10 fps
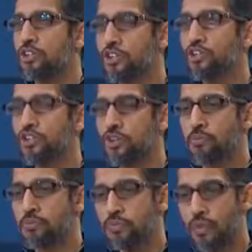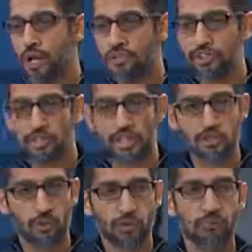YouTube not just
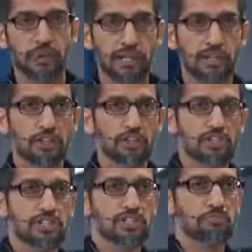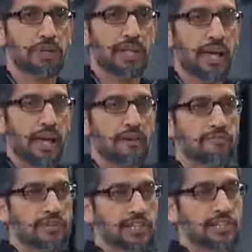has over a billion users, but
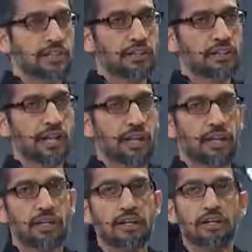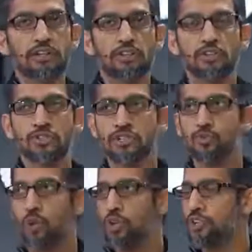every single day,
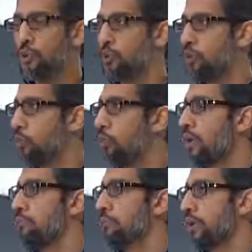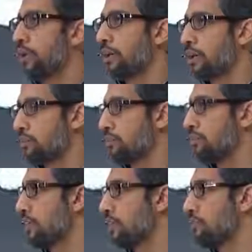users watch over one billion hours
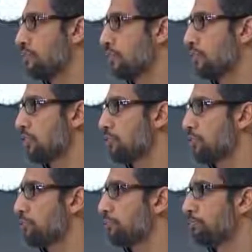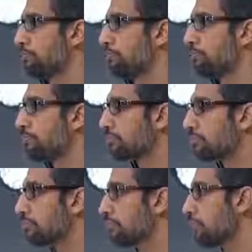of videos on YouTube.
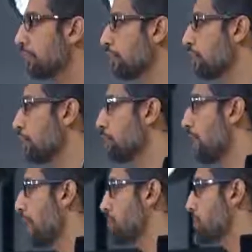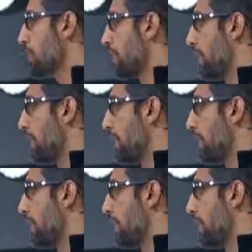Google Maps.